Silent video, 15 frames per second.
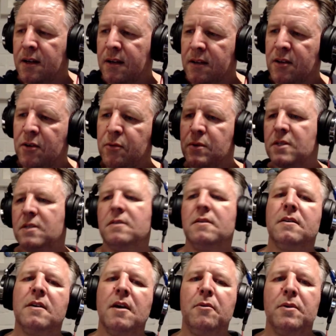you were
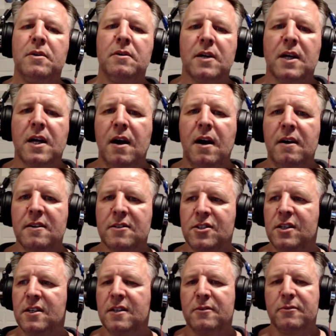going on a car
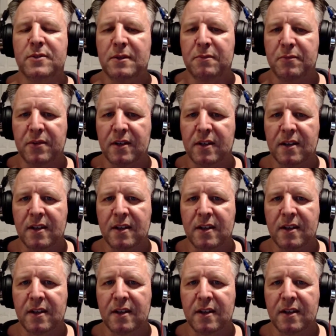journey or something.